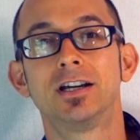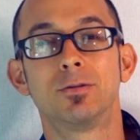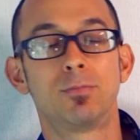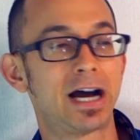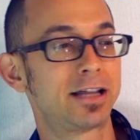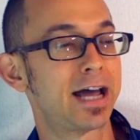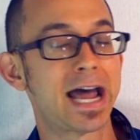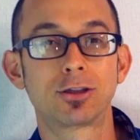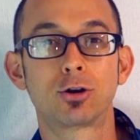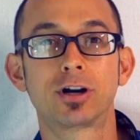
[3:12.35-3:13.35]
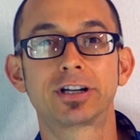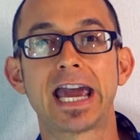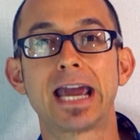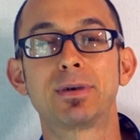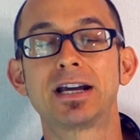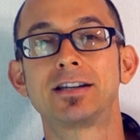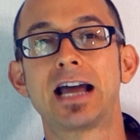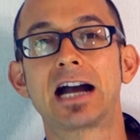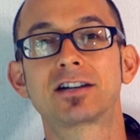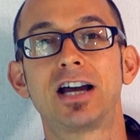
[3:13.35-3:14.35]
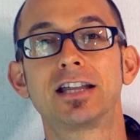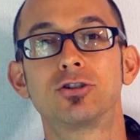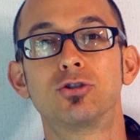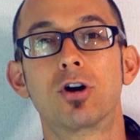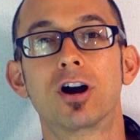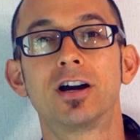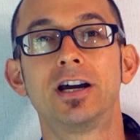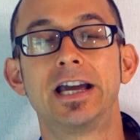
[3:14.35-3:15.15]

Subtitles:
My landlord came in, knocked on the door,